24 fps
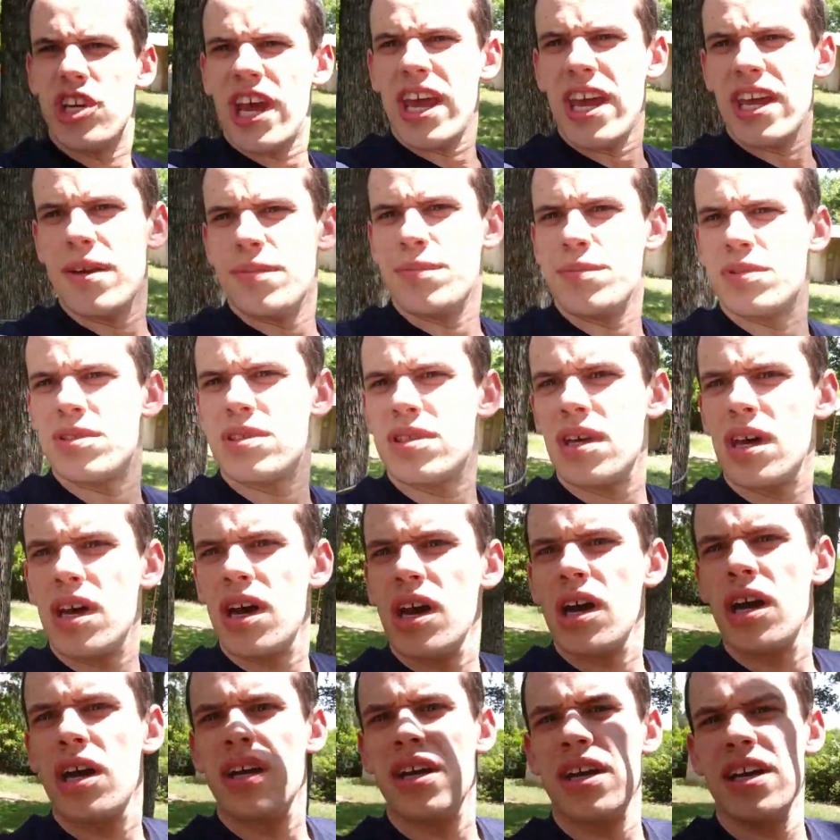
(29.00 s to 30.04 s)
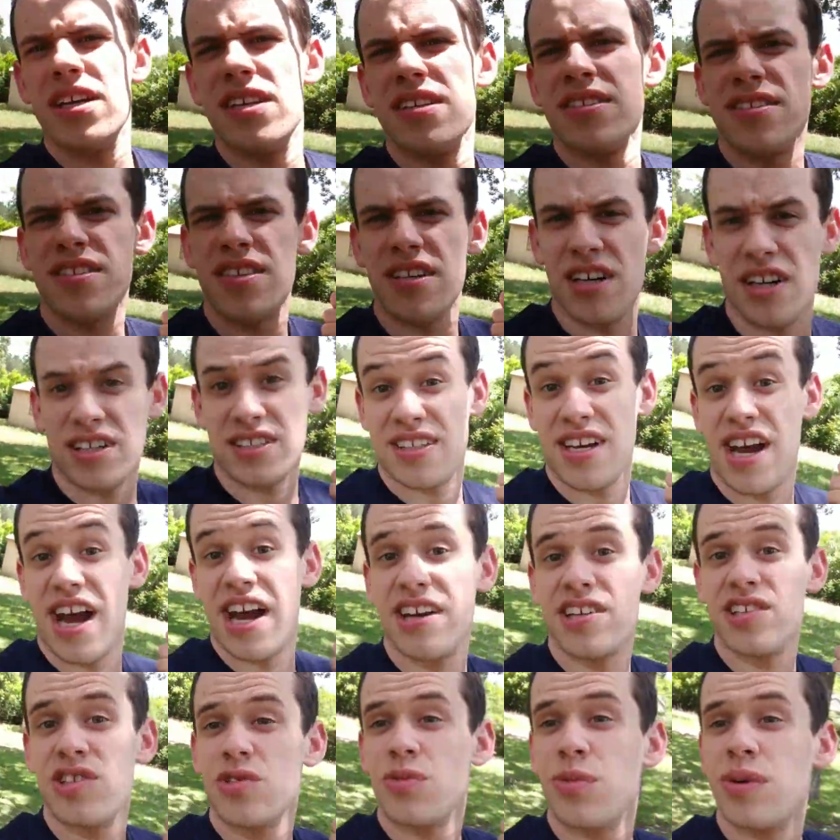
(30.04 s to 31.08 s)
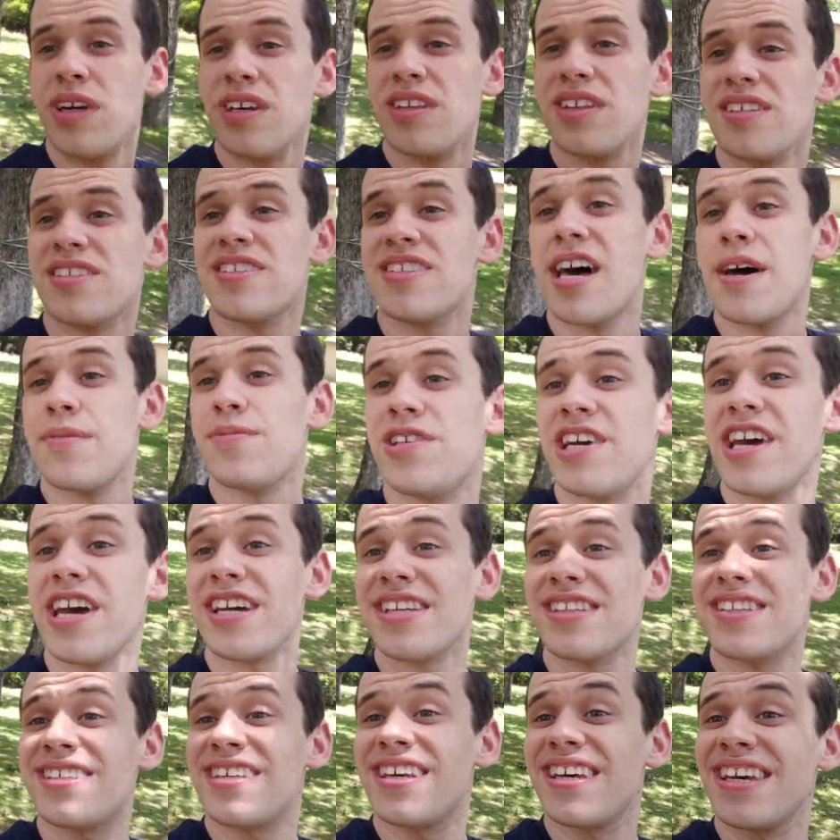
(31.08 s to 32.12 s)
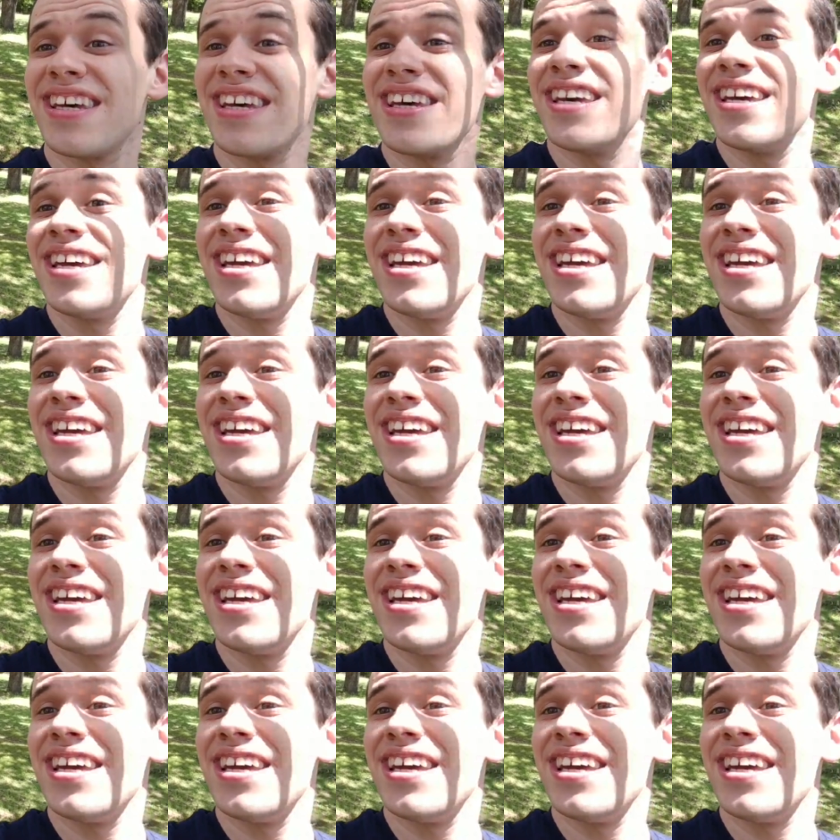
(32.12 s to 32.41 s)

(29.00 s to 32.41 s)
James. Is the tire swing the subject?